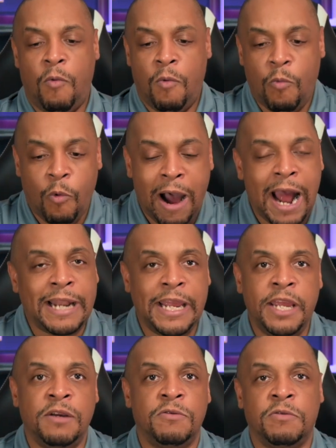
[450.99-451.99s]
wide
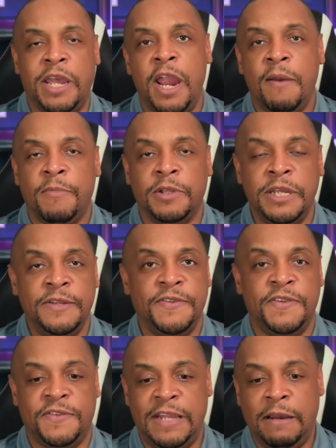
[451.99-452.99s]
angle camera
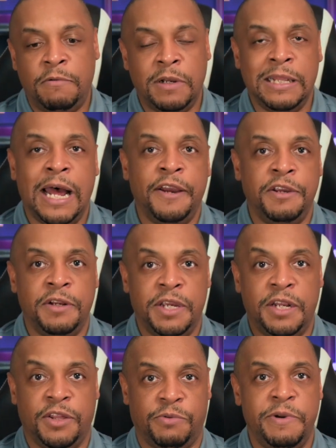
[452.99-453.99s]
lenses that will allow you to
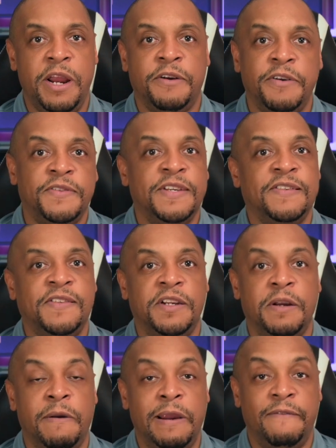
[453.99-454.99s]
get a
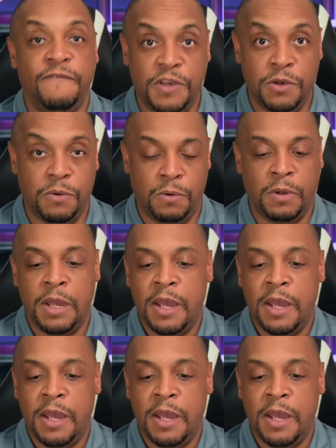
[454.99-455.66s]
360-degree view,